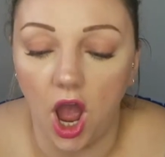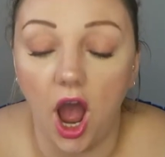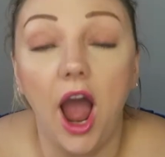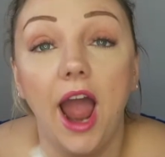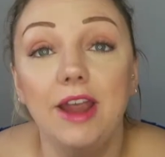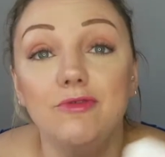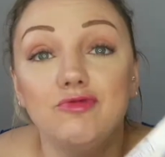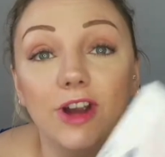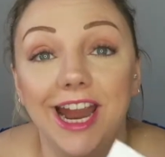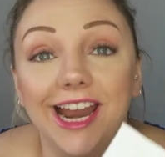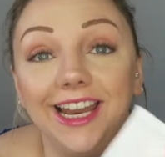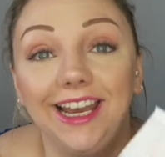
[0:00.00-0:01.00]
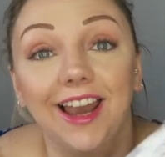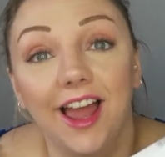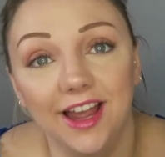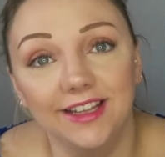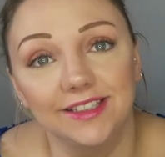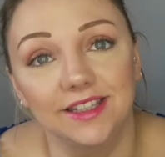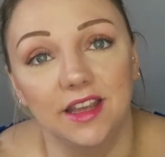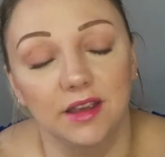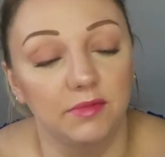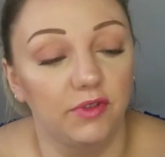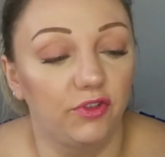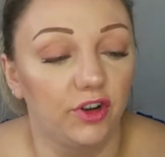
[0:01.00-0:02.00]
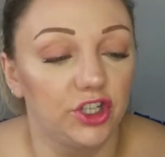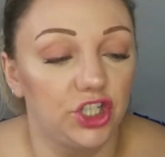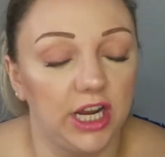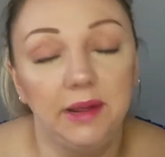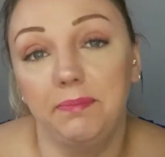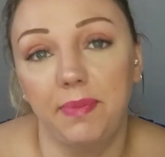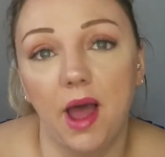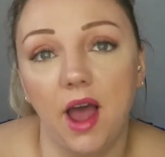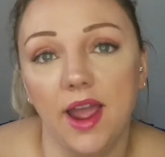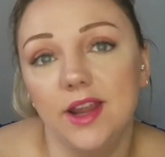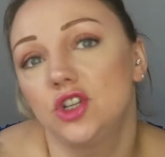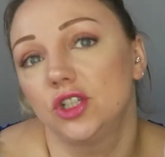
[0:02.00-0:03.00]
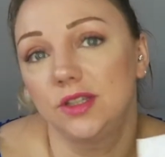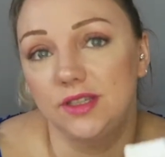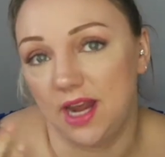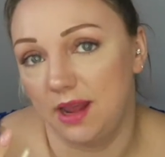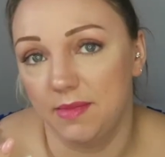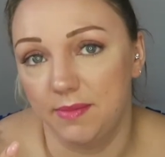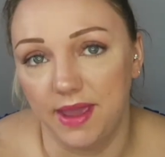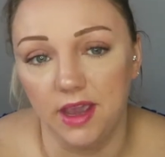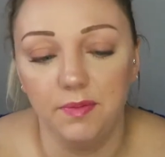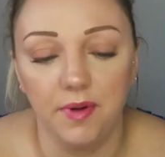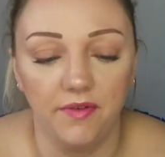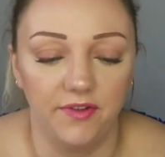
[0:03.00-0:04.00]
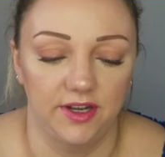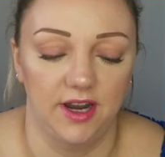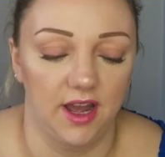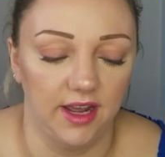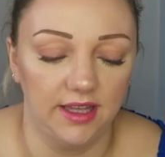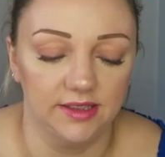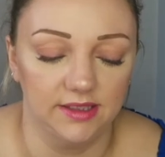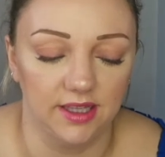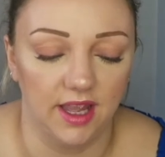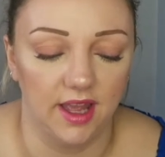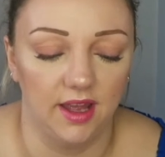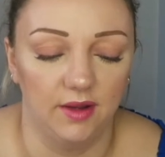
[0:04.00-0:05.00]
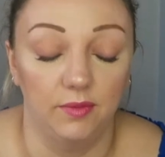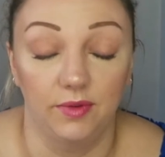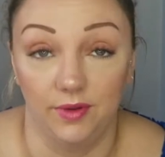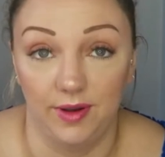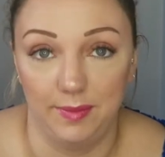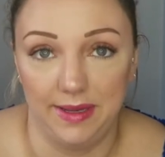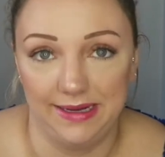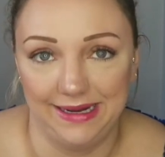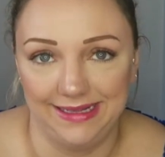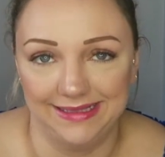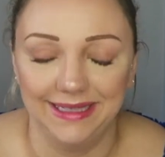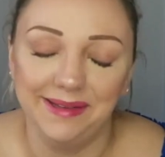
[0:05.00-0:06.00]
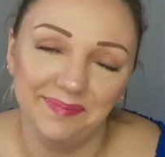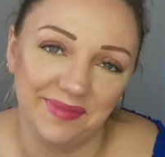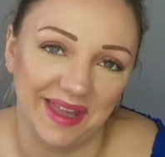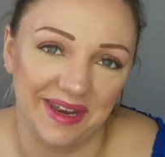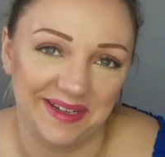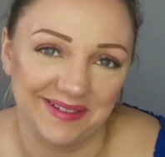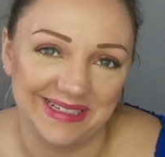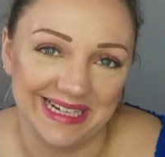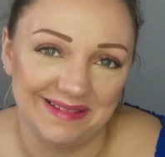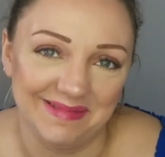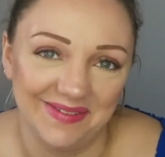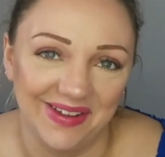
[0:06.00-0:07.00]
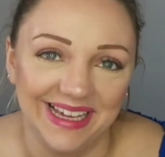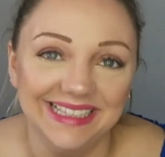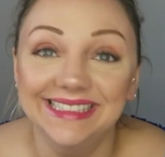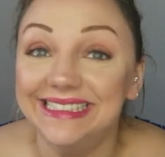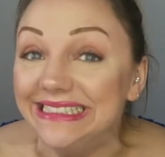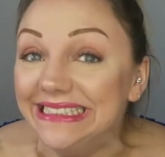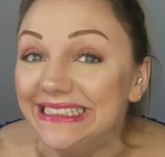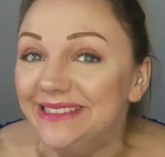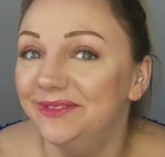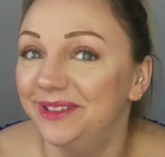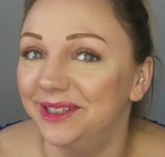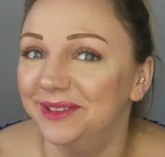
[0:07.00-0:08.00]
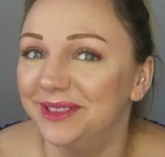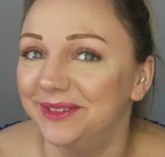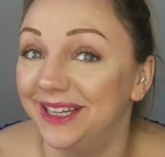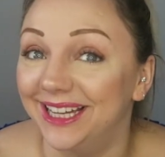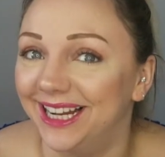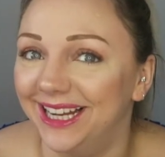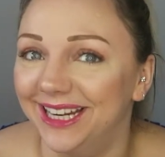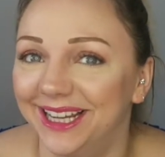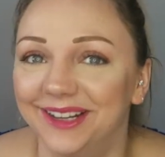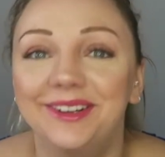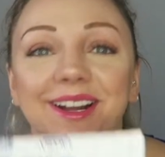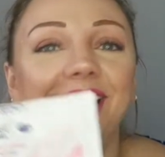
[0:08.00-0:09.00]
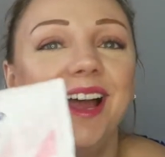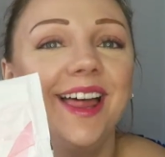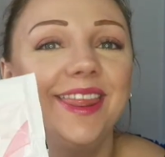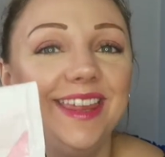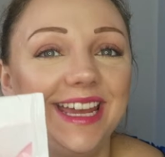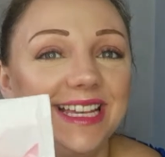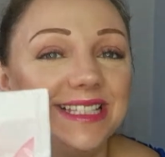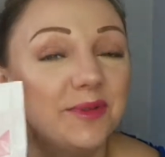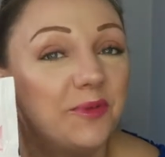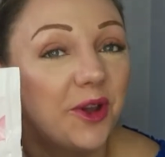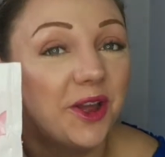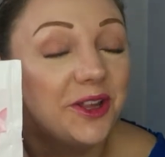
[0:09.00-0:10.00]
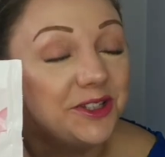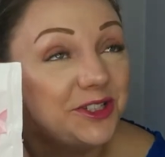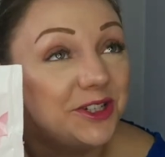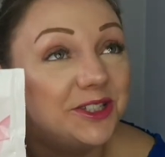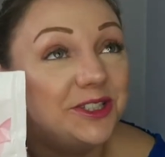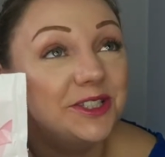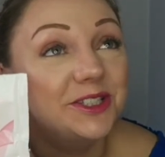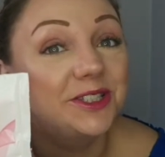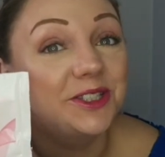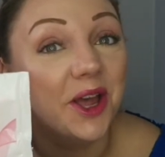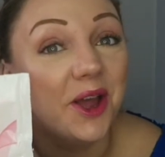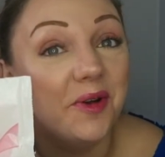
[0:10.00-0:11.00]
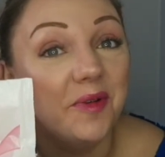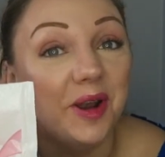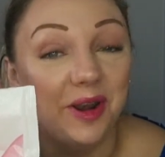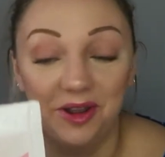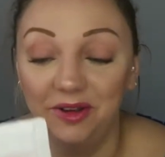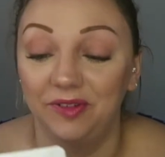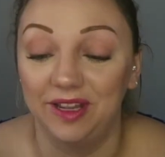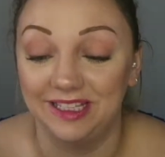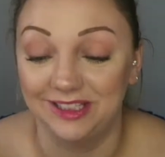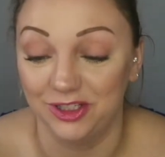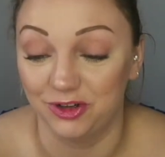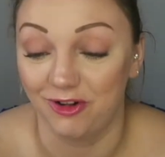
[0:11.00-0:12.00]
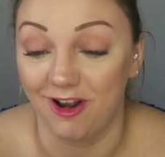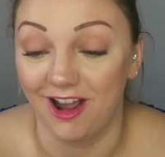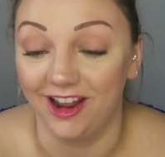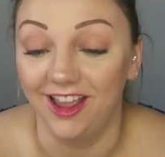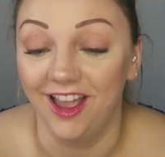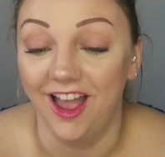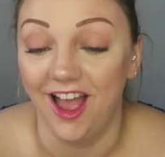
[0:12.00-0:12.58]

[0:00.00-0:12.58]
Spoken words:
I really liked them. For a cheap buy, just to take my makeup off at night, when I'm being lazy and I don't want to clean my face. We all do it, I know. These were just so lovely to try.